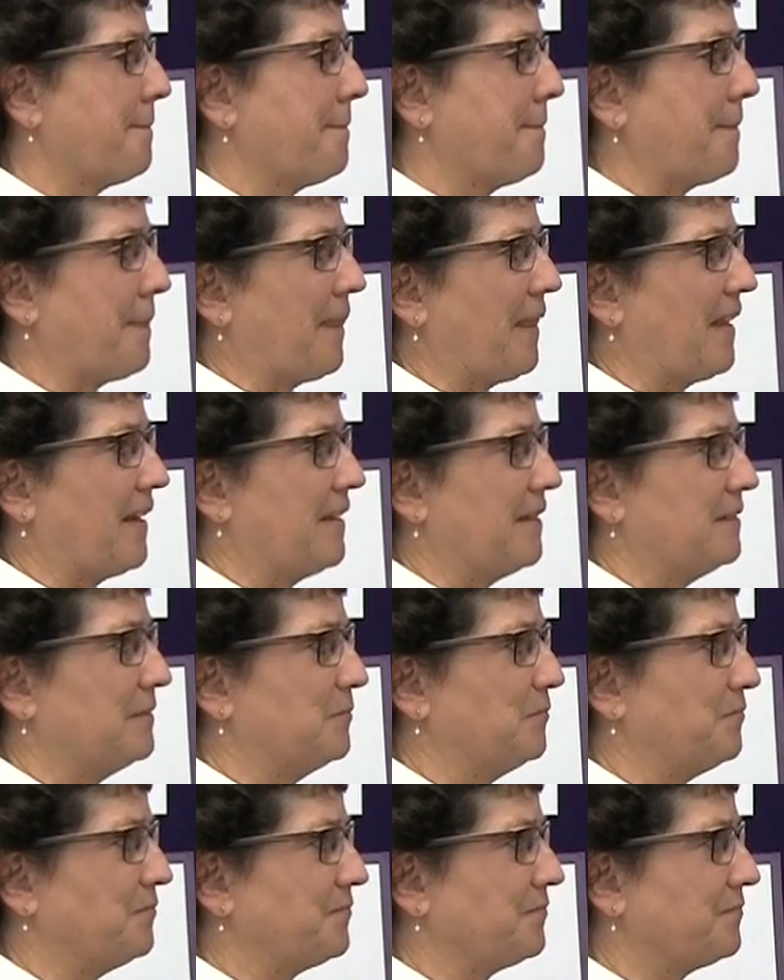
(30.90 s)

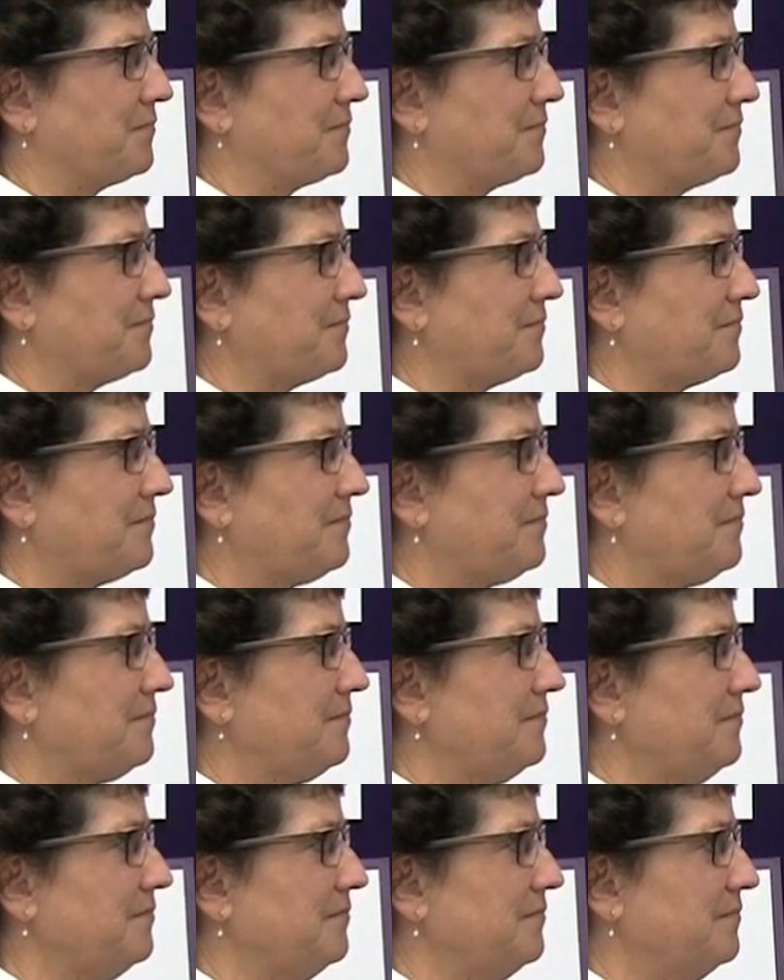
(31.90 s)

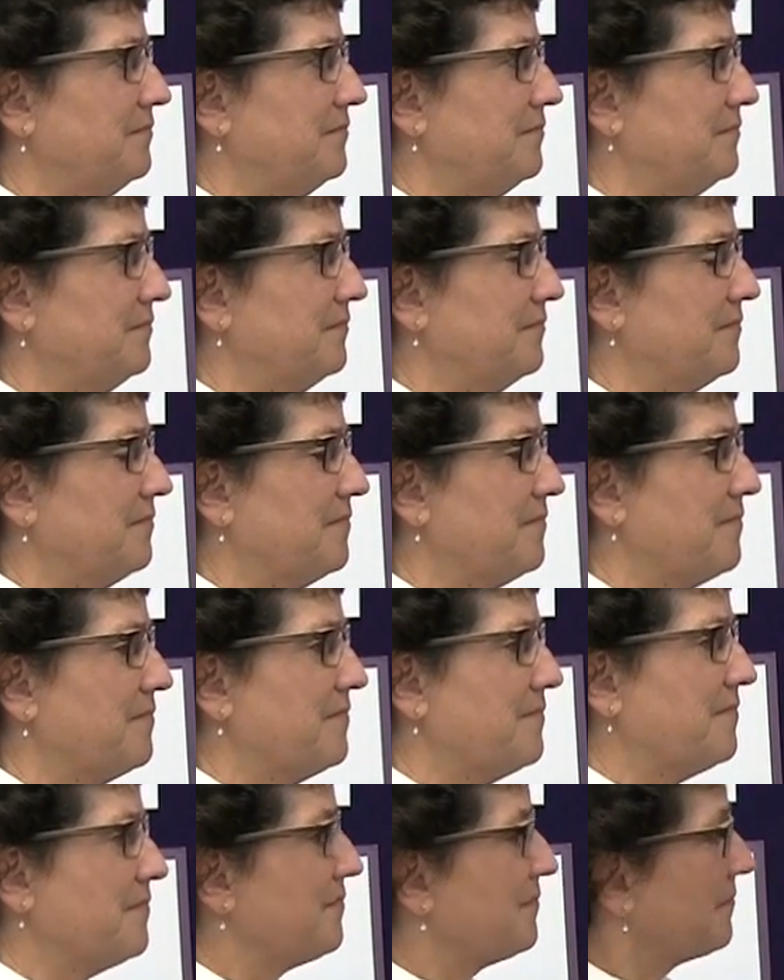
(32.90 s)

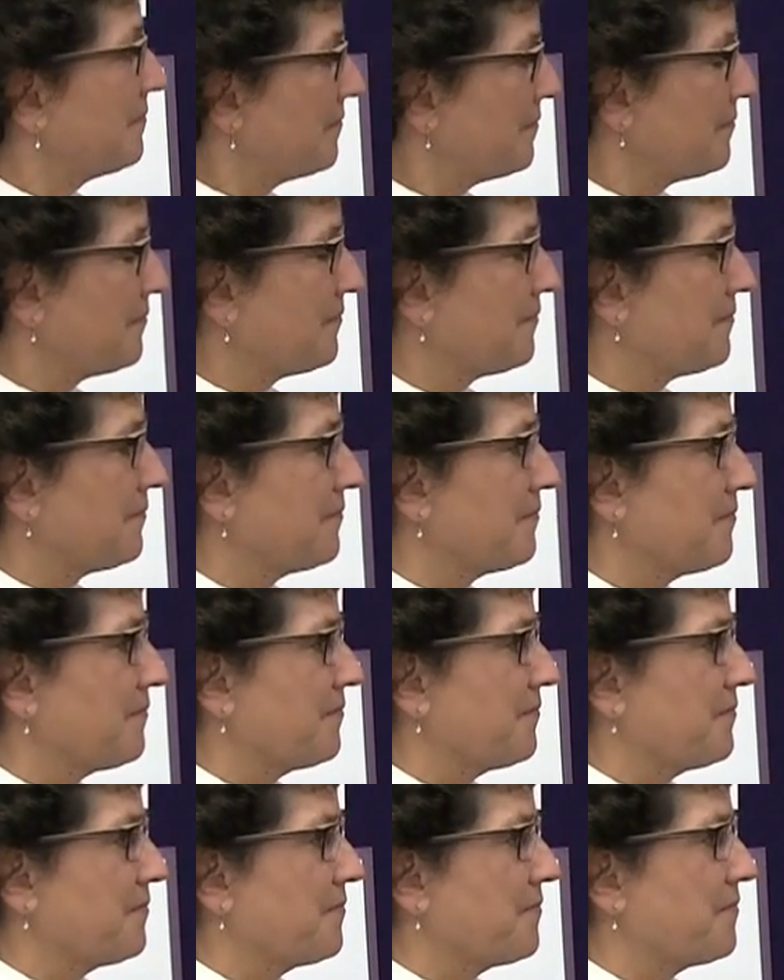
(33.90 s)

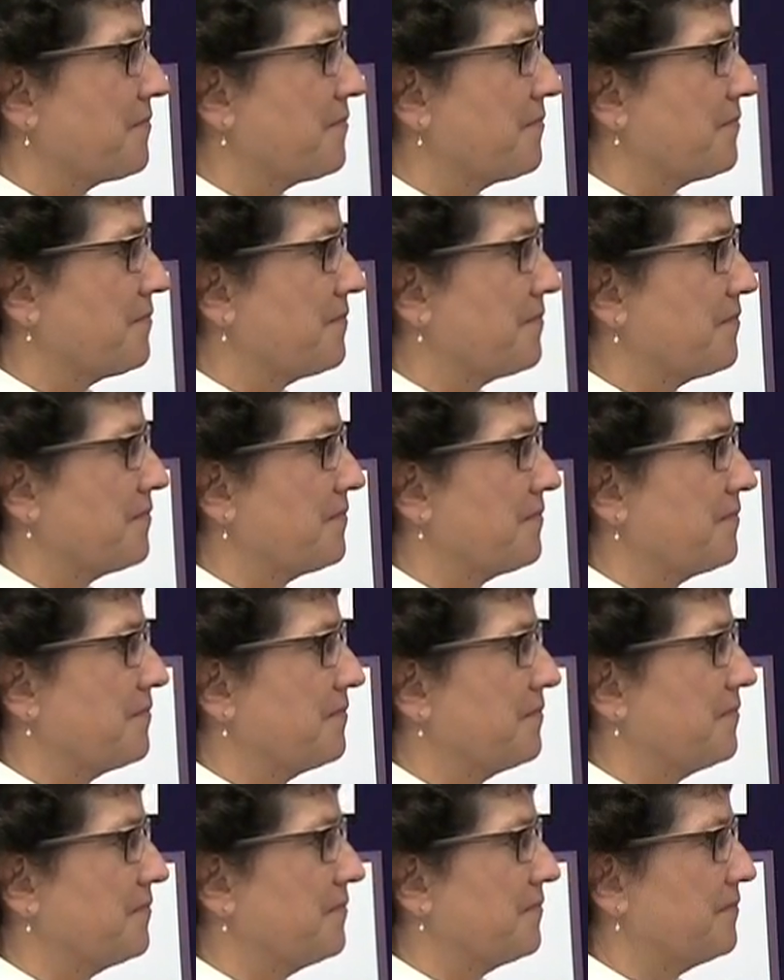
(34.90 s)

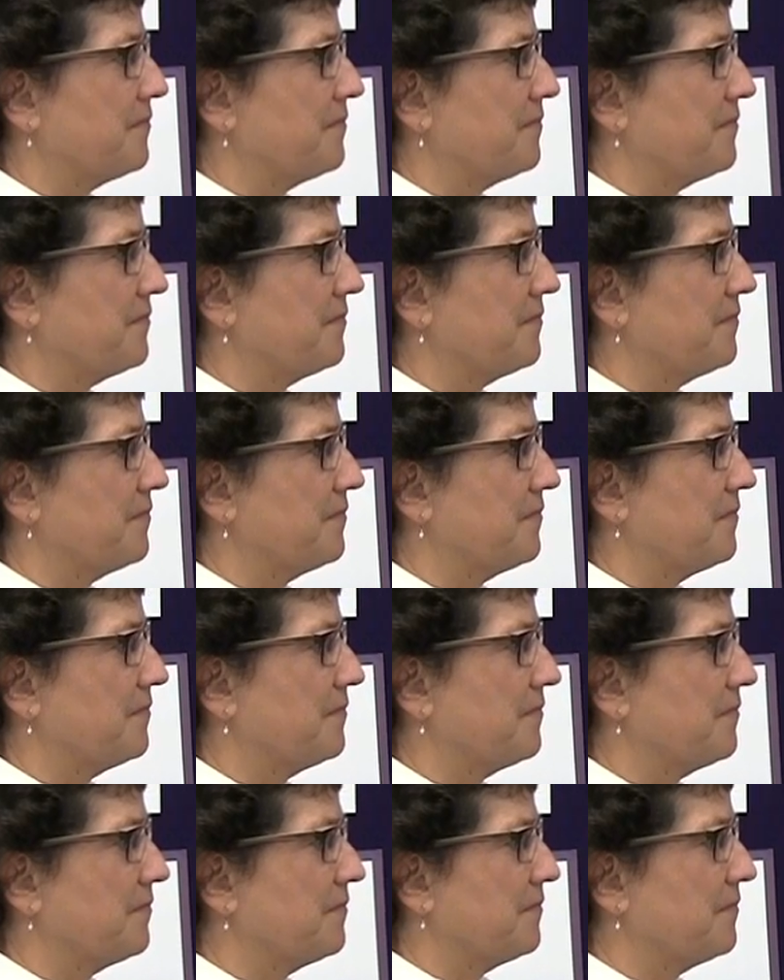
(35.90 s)

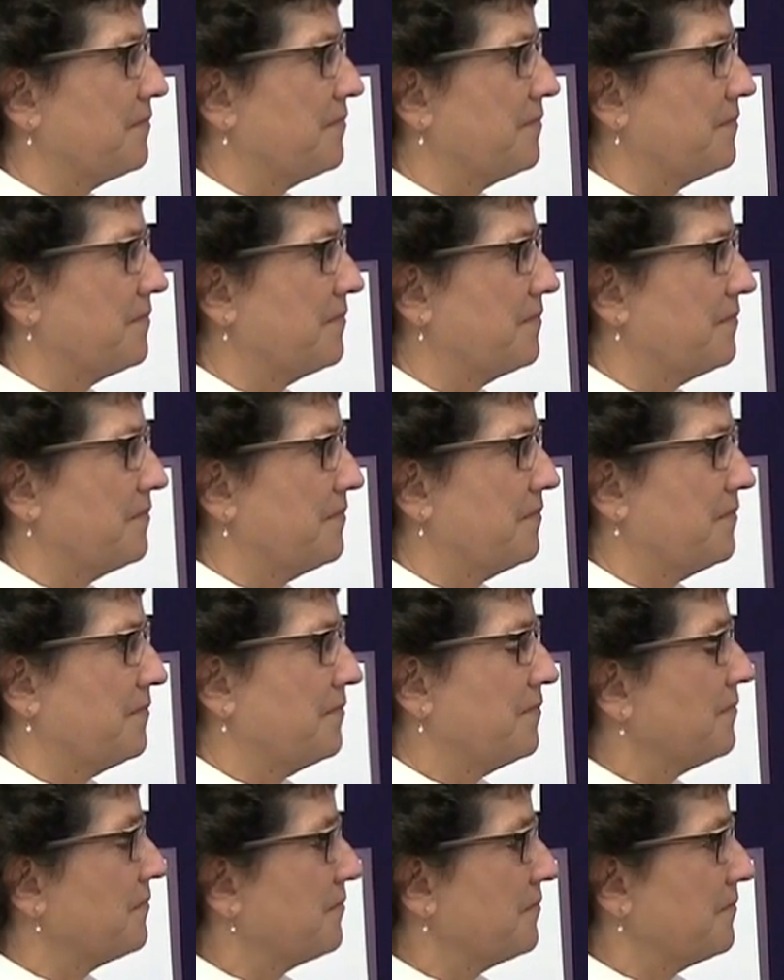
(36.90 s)

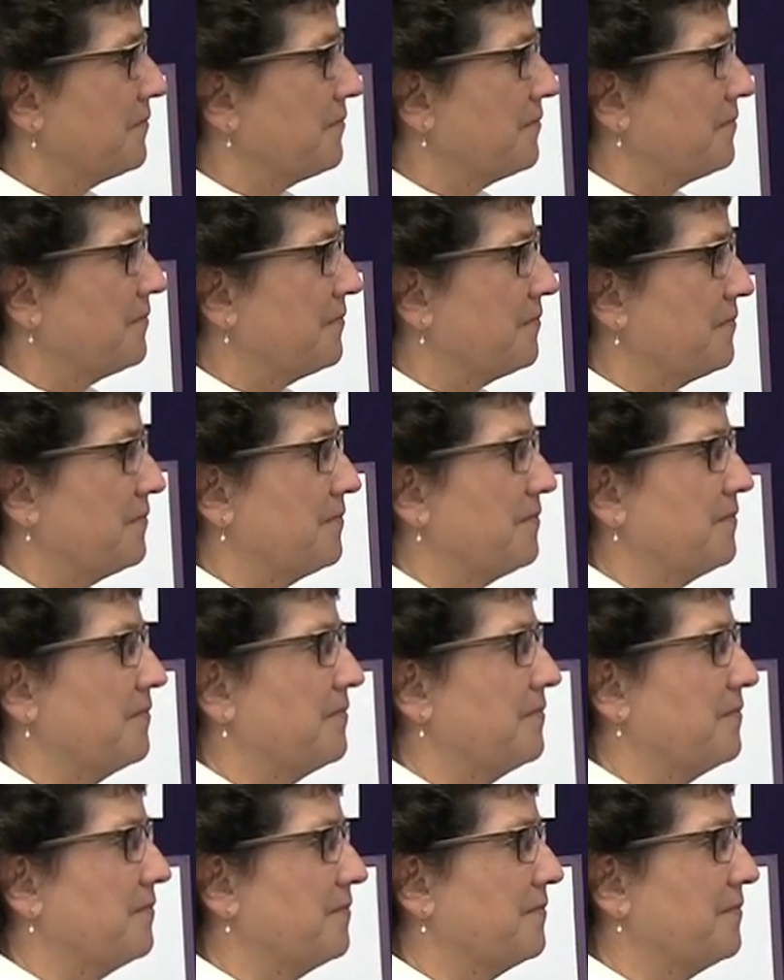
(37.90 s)
(silent)